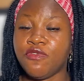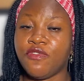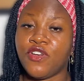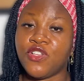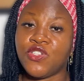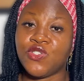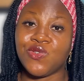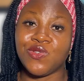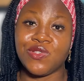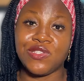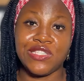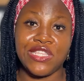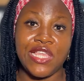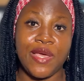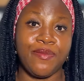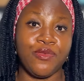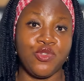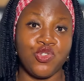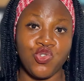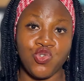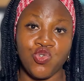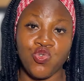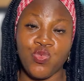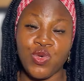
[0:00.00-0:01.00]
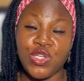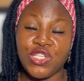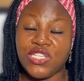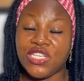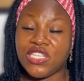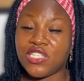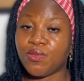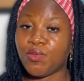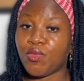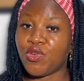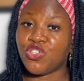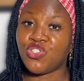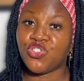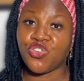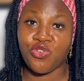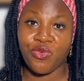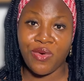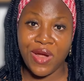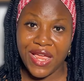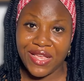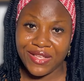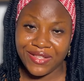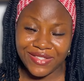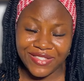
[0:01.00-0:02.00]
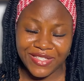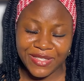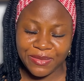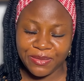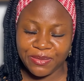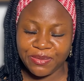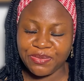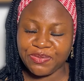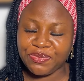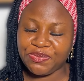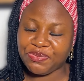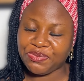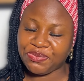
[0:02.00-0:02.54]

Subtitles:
move on to step 2, which is moisturizing.